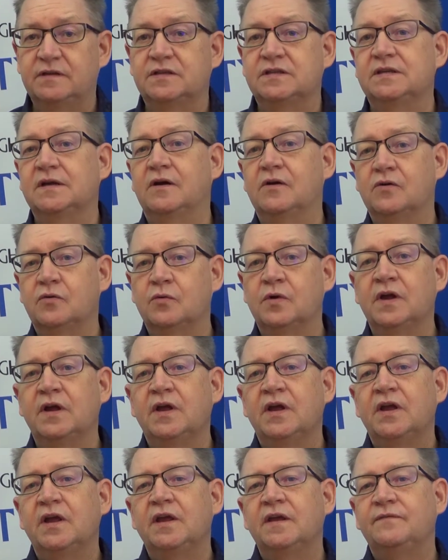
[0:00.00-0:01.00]
So
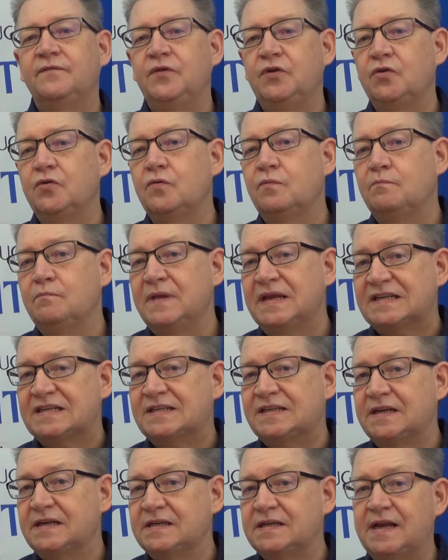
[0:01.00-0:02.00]
if you
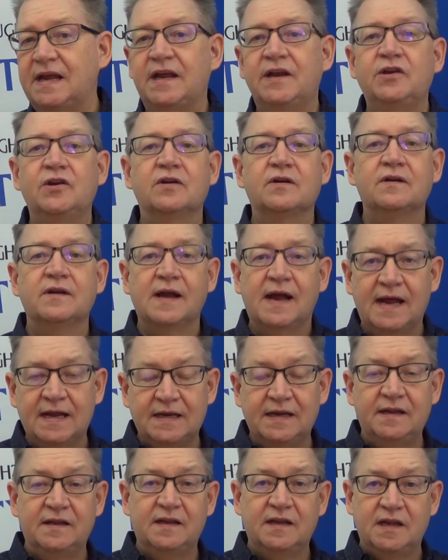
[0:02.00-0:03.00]
missed it and you're
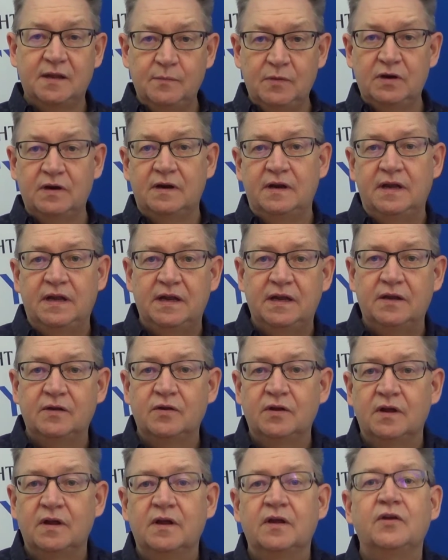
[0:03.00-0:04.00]
not in the community,
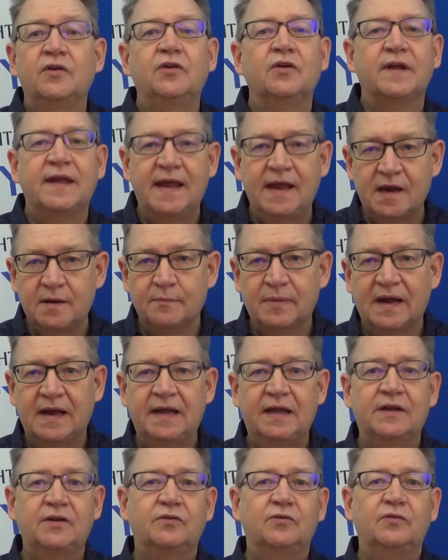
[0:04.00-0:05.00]
you can't buy
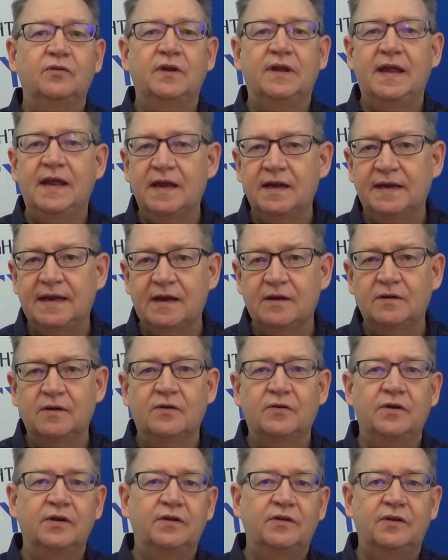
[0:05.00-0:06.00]
it, you can't
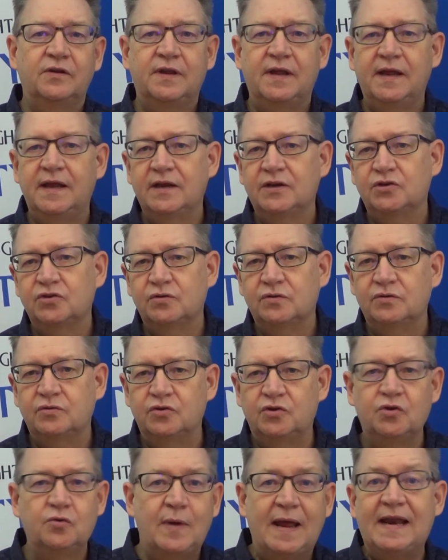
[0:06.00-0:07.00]
download it, you can't
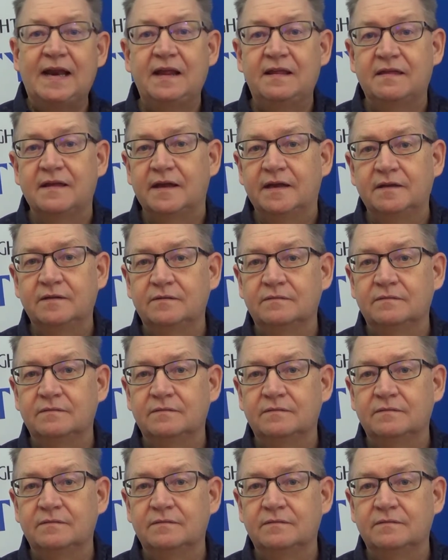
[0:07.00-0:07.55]
do anything